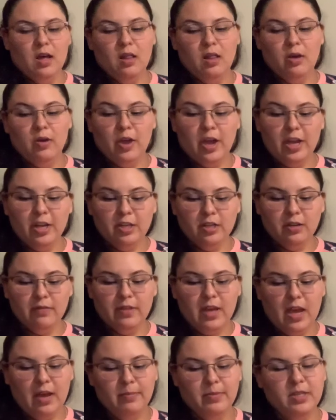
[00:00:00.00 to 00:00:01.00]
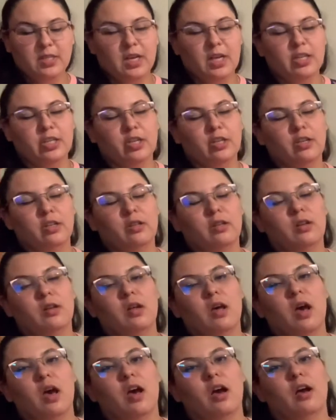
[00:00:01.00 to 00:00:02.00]
location of the amputation,
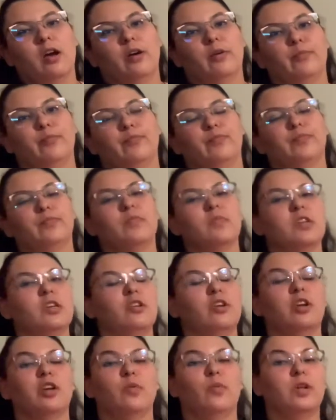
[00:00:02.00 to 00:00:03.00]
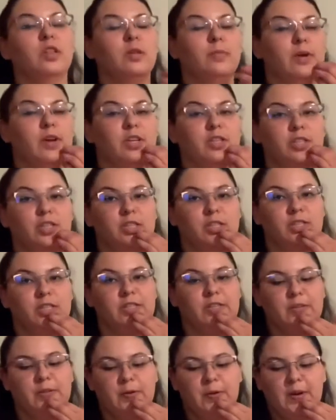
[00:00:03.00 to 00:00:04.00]
you're going to want the patient to
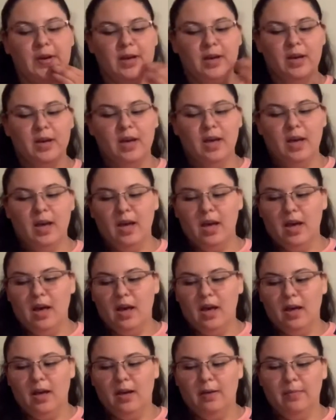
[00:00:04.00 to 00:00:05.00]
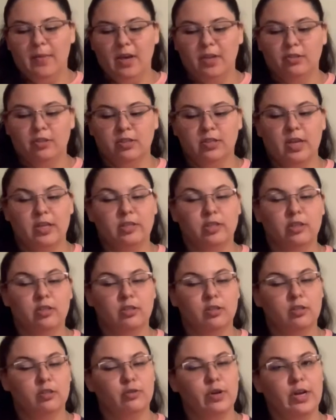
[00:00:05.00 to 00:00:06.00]
do exercises
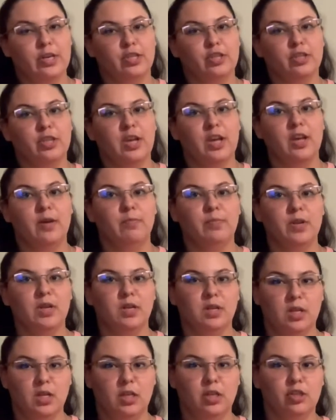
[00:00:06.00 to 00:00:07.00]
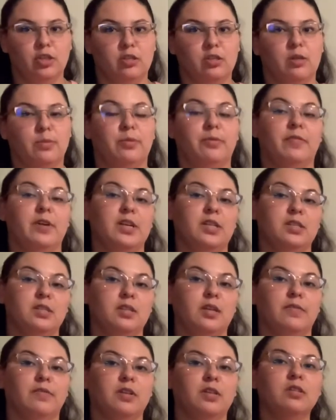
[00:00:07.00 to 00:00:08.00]
to stretch the hip and knee just to prevent
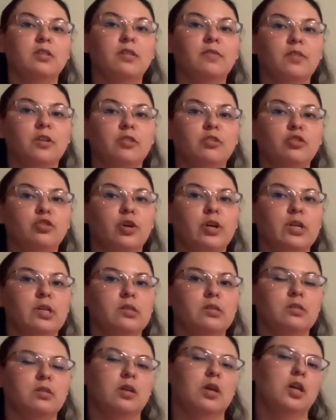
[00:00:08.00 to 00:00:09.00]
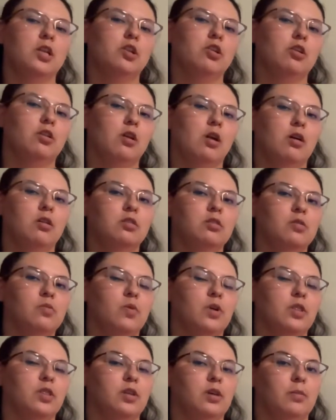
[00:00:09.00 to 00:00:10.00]
stiffness of those joints. And you're going to also
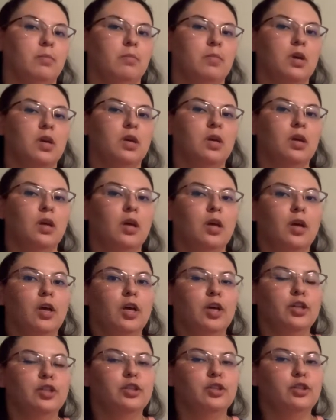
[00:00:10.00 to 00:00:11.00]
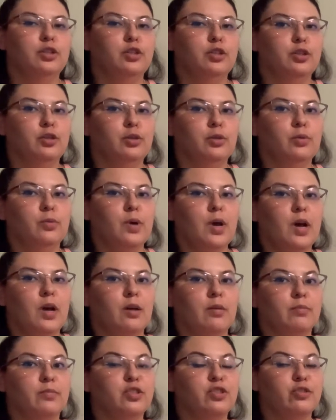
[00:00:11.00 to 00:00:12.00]
want them to do
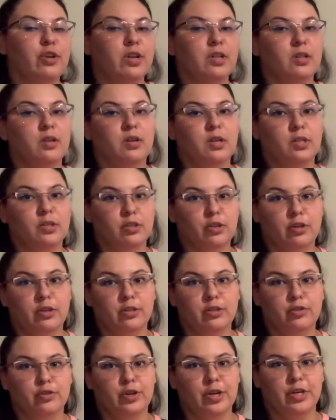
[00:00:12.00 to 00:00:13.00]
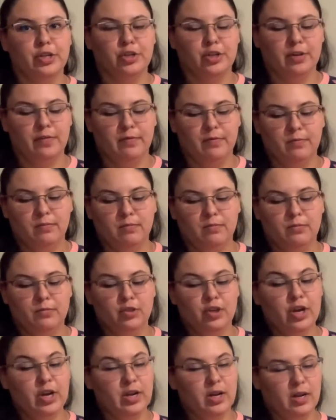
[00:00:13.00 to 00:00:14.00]
strength and endurance
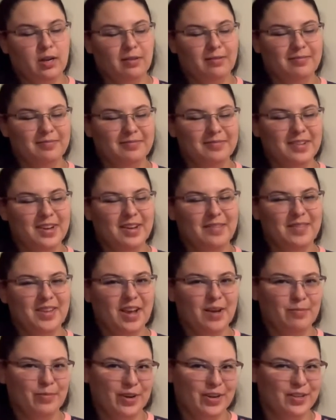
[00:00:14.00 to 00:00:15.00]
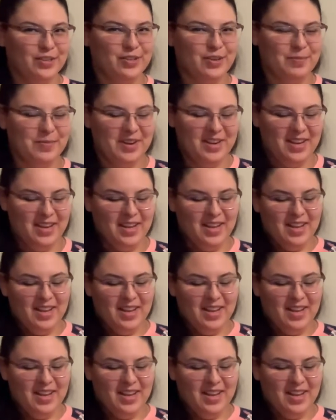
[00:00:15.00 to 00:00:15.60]
training of the upper extremity.